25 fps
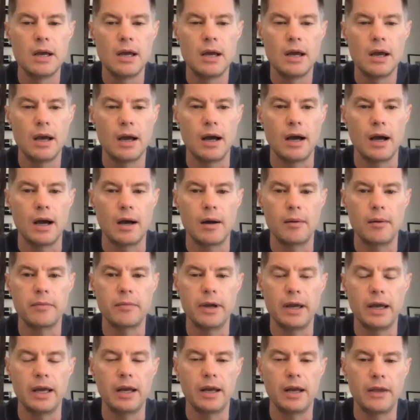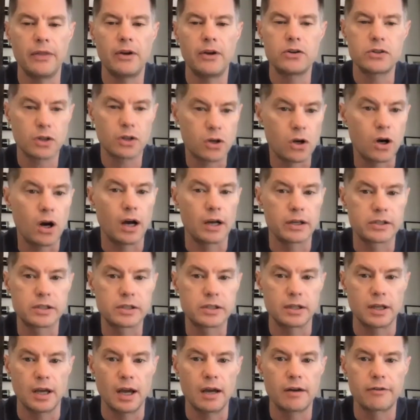And there's a cost to
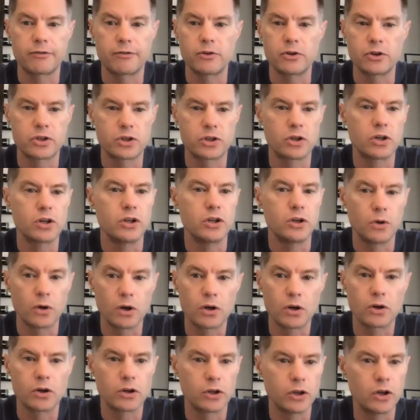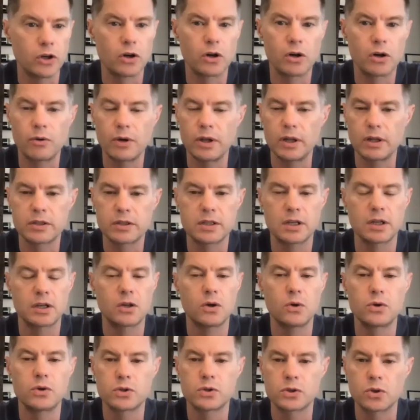that for sure. You're a real estate
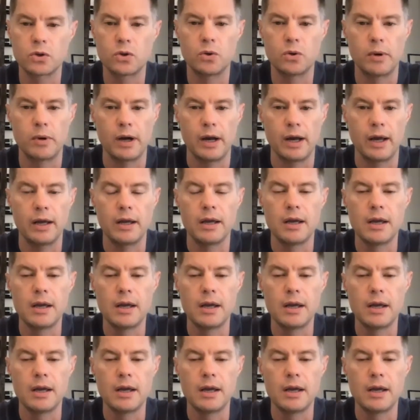coach. So am I.